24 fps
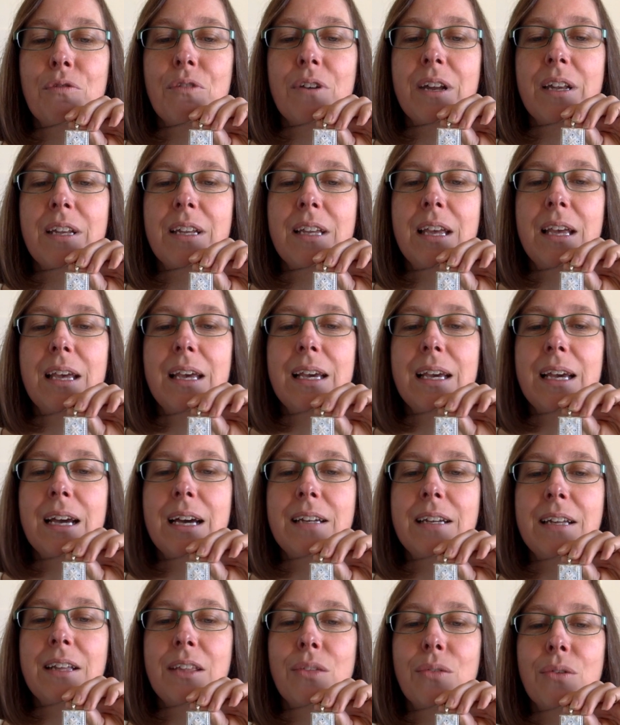find
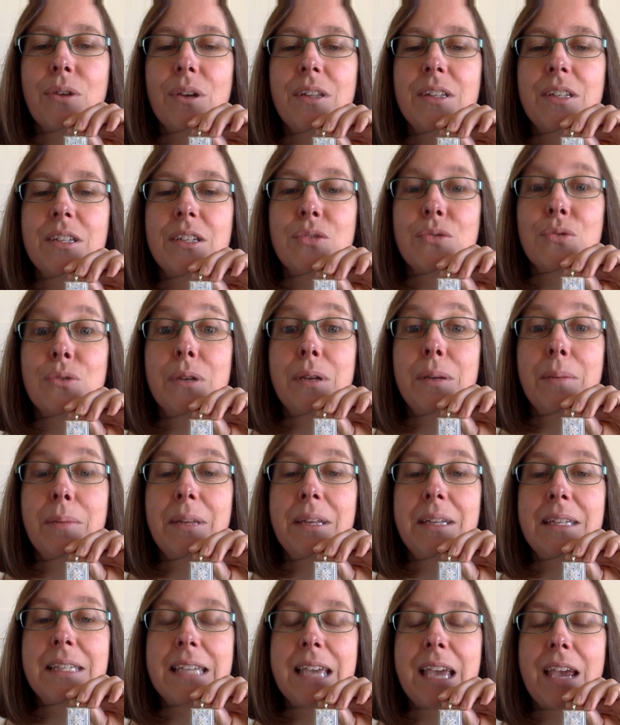cutting threads
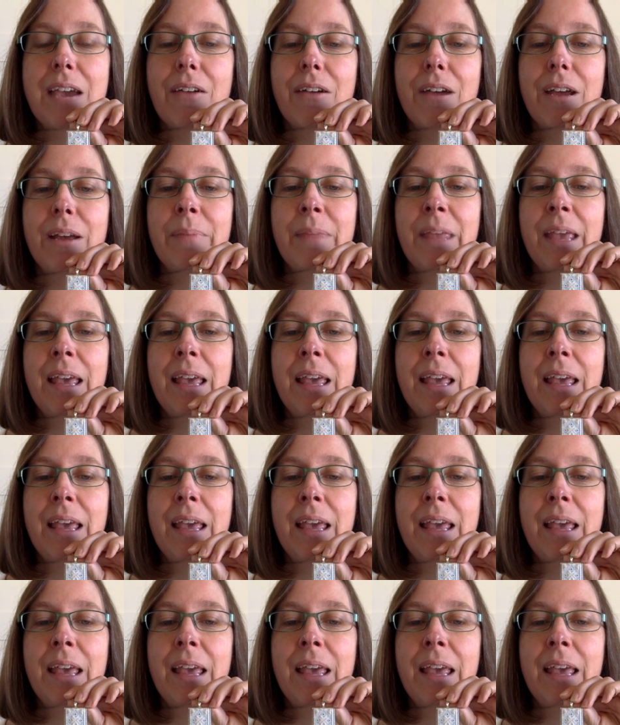extremely scary.